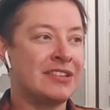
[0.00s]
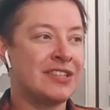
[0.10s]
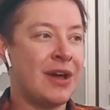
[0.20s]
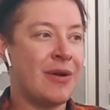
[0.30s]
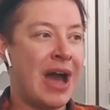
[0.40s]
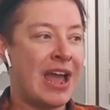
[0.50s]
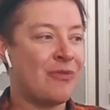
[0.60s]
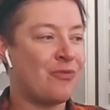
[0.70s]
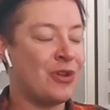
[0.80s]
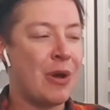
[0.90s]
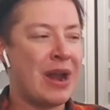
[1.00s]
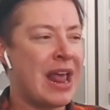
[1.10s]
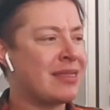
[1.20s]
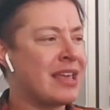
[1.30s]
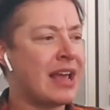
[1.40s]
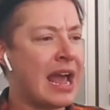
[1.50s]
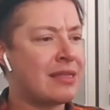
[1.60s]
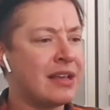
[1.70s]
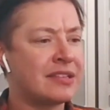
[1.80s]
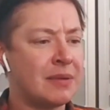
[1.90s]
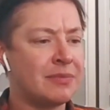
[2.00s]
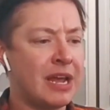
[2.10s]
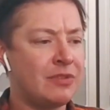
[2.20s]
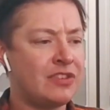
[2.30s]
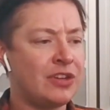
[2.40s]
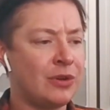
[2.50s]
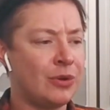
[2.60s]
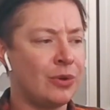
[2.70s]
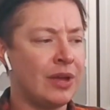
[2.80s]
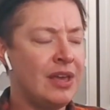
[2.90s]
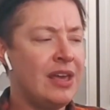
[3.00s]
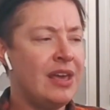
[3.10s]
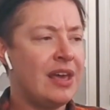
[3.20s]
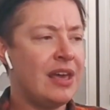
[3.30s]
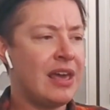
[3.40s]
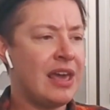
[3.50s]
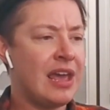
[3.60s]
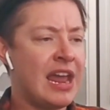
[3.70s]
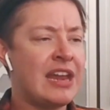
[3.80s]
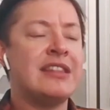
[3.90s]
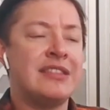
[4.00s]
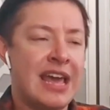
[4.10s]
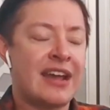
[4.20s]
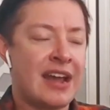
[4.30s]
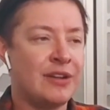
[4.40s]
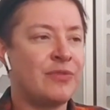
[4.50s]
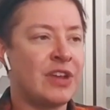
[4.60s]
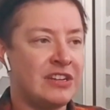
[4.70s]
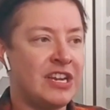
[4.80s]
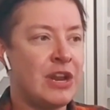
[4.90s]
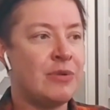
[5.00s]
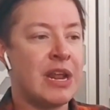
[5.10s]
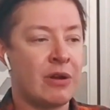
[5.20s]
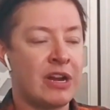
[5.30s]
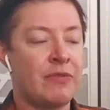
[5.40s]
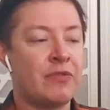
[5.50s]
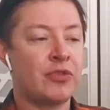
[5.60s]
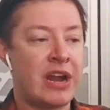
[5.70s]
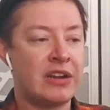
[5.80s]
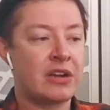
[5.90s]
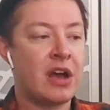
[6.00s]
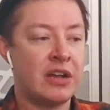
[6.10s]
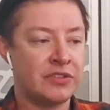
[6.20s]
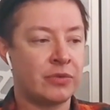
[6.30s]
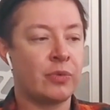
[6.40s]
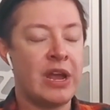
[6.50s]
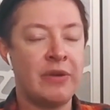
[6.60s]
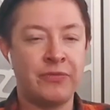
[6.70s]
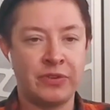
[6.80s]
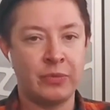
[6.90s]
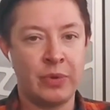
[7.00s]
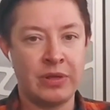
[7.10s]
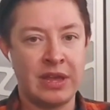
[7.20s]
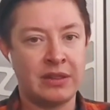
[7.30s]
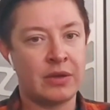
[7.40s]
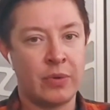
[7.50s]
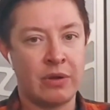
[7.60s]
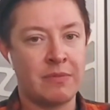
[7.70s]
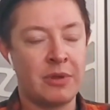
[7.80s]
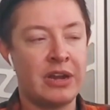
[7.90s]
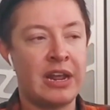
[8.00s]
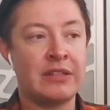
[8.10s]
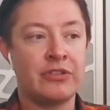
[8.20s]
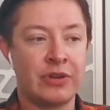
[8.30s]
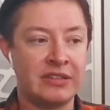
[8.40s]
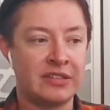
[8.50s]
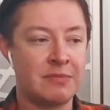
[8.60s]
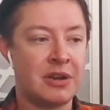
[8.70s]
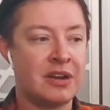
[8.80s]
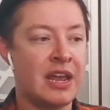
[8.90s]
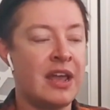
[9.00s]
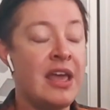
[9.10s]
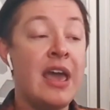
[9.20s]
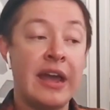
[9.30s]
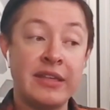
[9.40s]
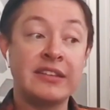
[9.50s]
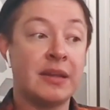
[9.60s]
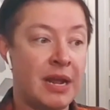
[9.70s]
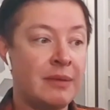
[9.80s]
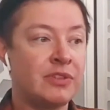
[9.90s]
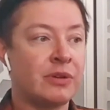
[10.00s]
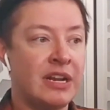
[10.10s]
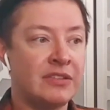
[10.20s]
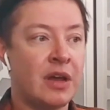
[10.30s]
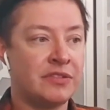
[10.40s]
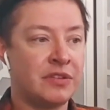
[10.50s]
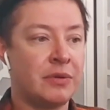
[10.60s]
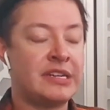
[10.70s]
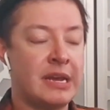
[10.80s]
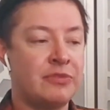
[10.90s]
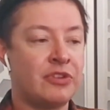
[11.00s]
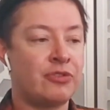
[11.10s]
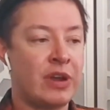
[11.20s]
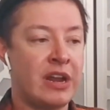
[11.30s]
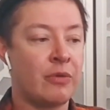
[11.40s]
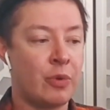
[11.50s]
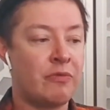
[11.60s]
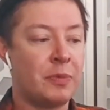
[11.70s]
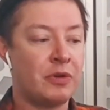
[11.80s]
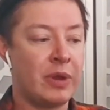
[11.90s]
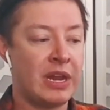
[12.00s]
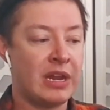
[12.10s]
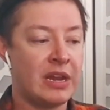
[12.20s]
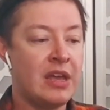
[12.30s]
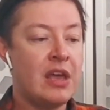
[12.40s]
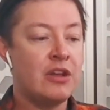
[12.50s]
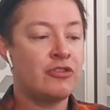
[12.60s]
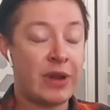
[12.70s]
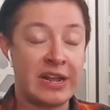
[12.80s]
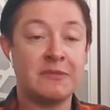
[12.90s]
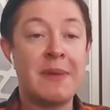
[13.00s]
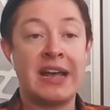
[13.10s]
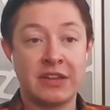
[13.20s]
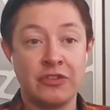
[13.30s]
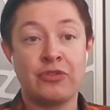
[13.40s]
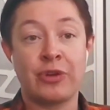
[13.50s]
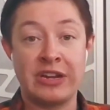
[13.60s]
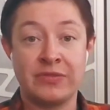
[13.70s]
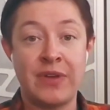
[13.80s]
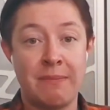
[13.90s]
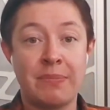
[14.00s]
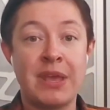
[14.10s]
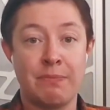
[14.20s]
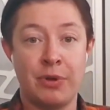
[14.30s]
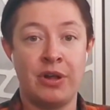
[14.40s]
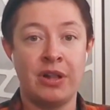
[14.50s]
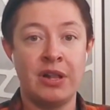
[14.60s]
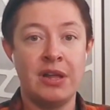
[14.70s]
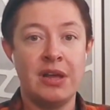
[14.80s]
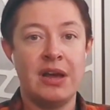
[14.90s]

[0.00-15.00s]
And so and I think sometimes too, in kind of continued narrative of trying to cause a rift within the queer community and the trans community, I think sometimes there is also an attempt to create a rift between trans masc and trans femme people.